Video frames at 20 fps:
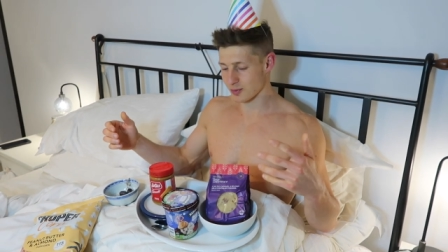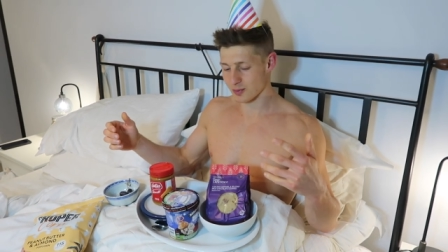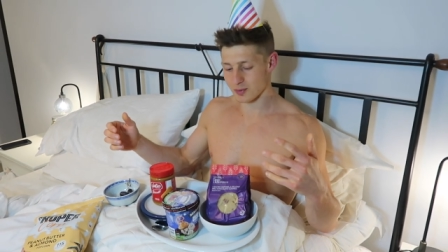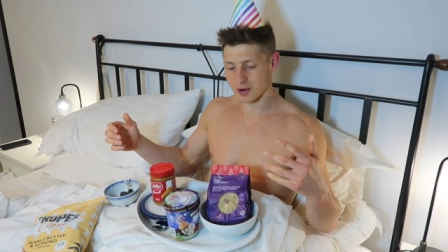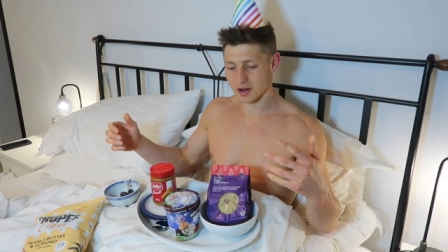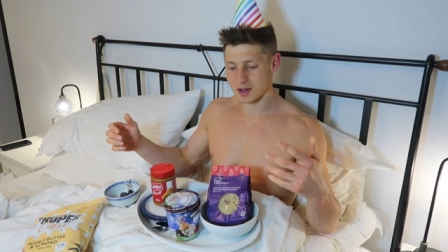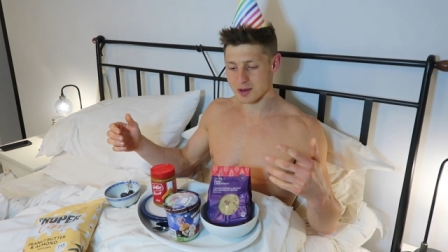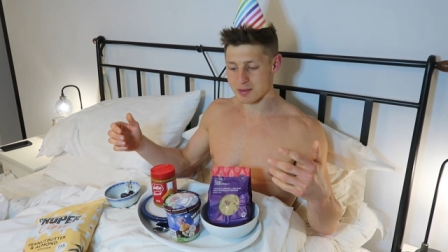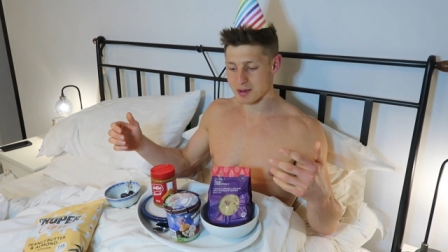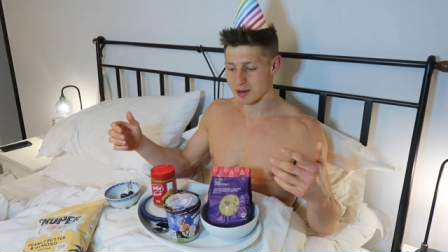
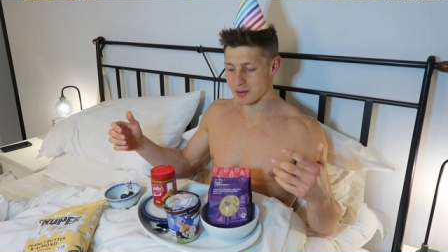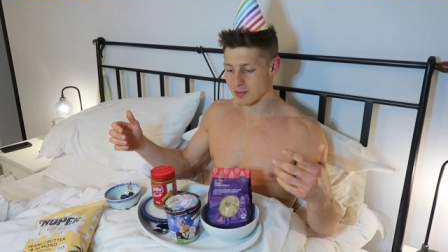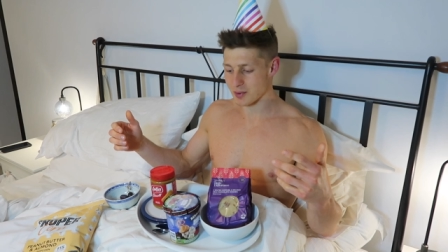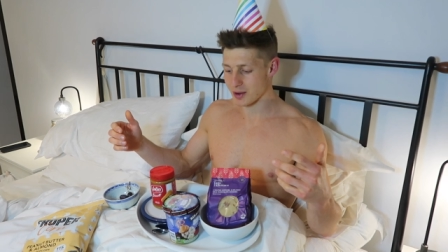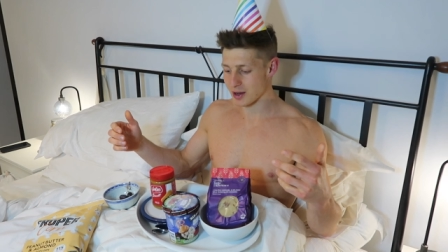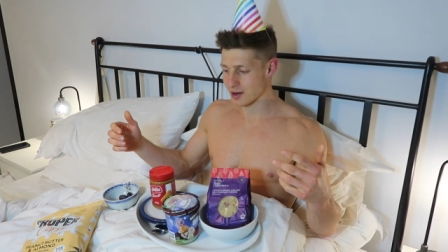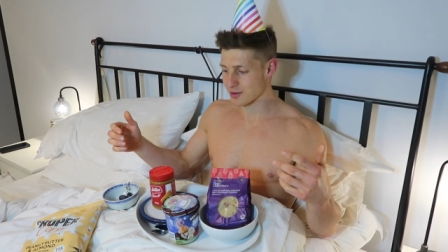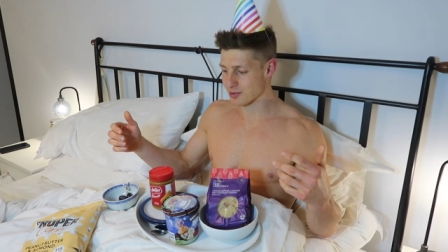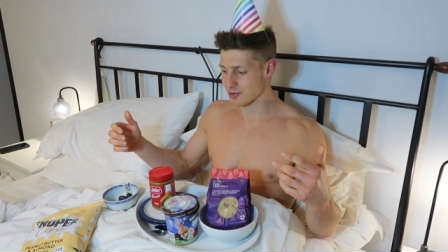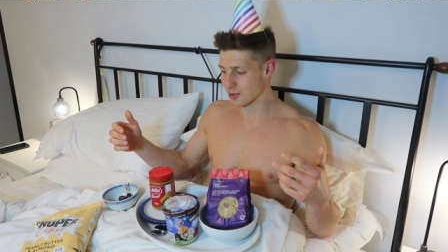When you've
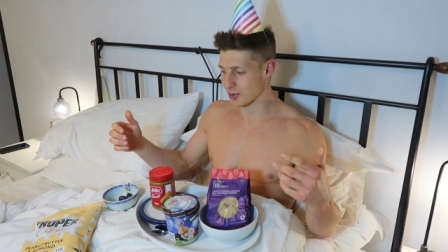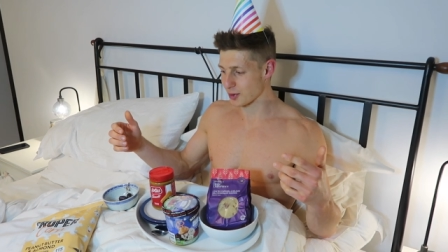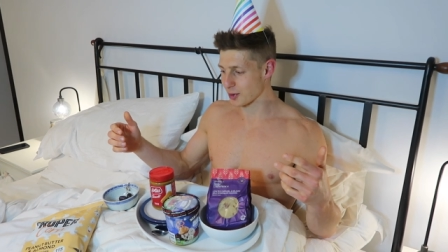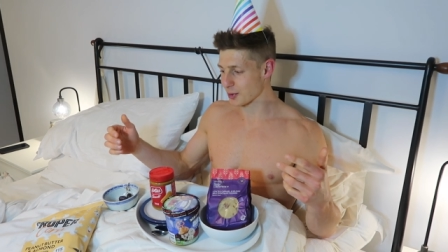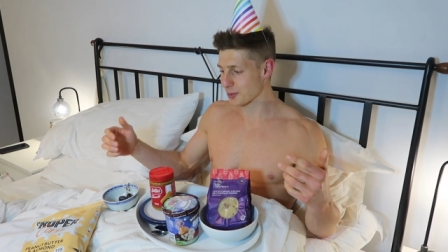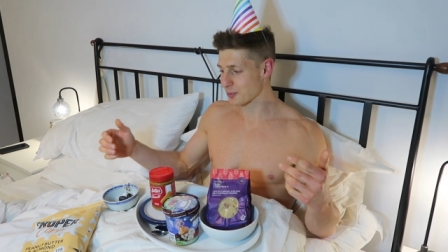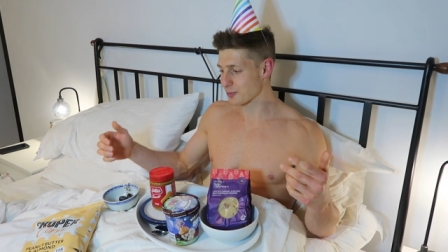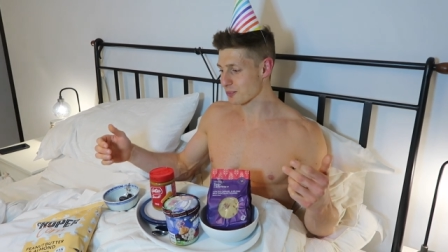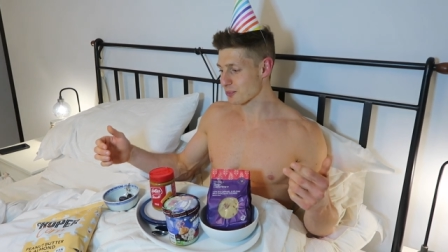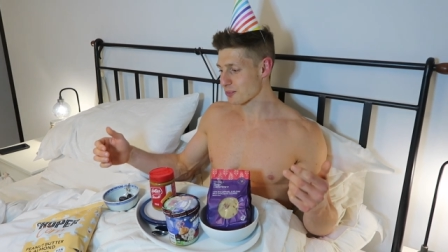eaten a
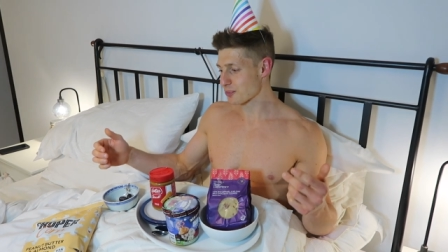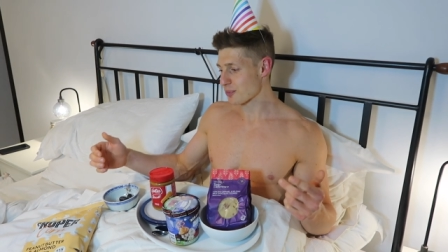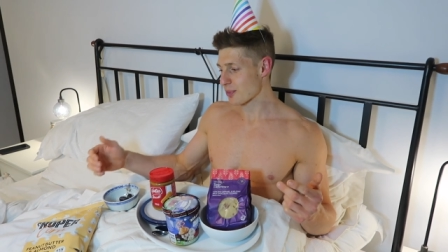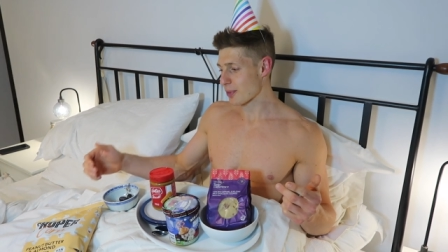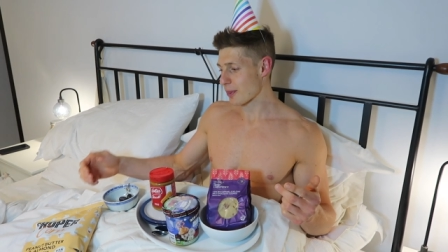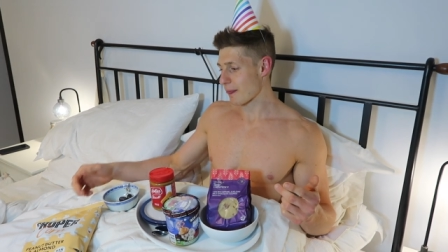whole freaking